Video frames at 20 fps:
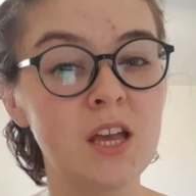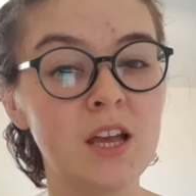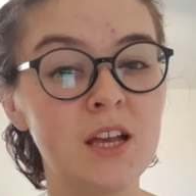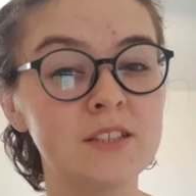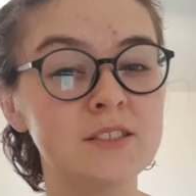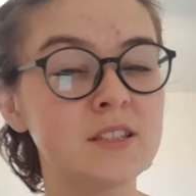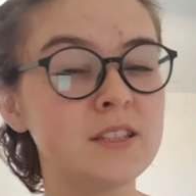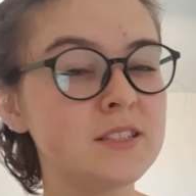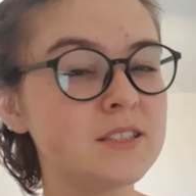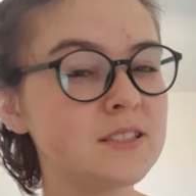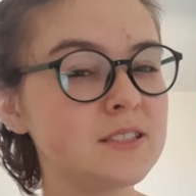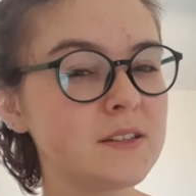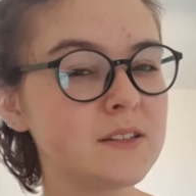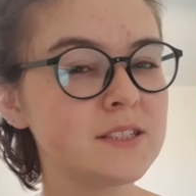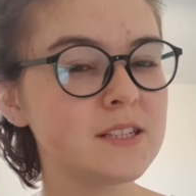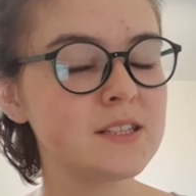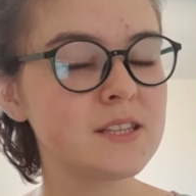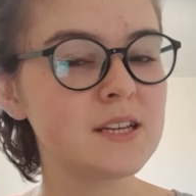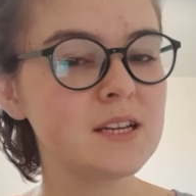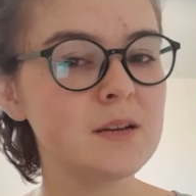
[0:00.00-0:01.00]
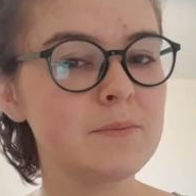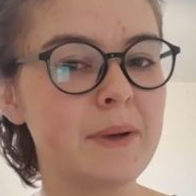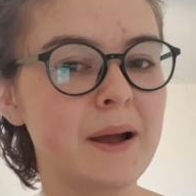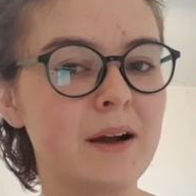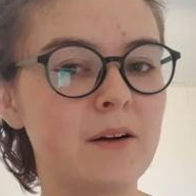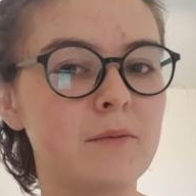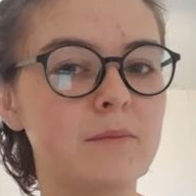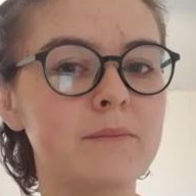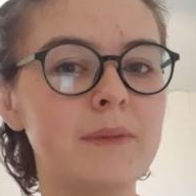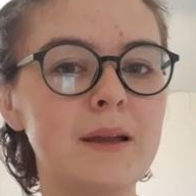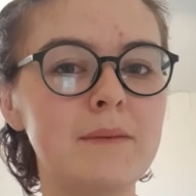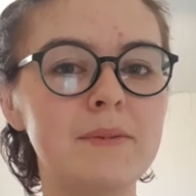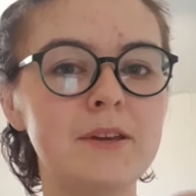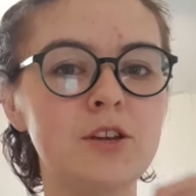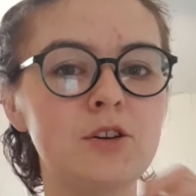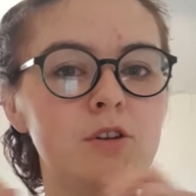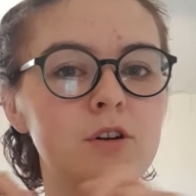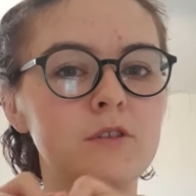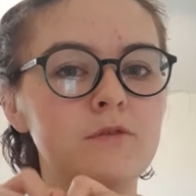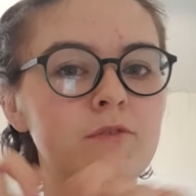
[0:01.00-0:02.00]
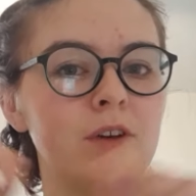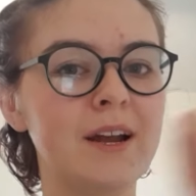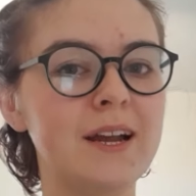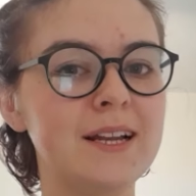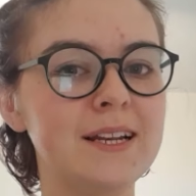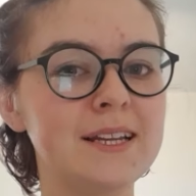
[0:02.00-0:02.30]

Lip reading: So this is something to think about. Maybe you can write